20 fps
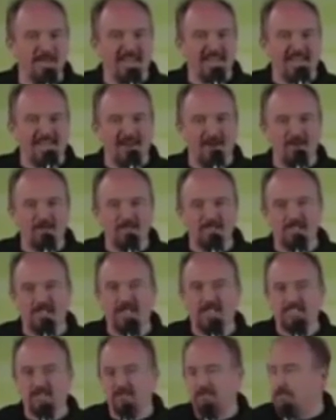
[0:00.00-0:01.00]
and on
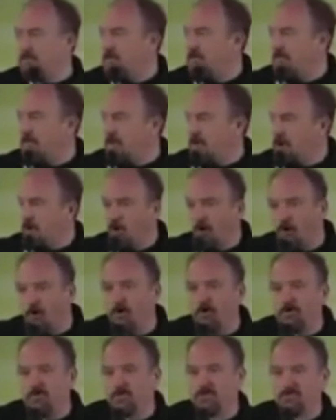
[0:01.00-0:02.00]
stage I feel a
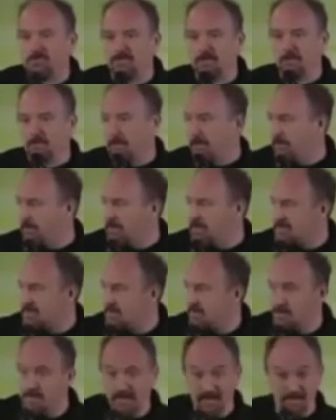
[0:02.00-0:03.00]
courage to say what I want to say
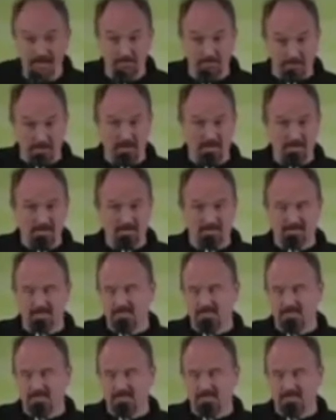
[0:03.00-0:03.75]
because of this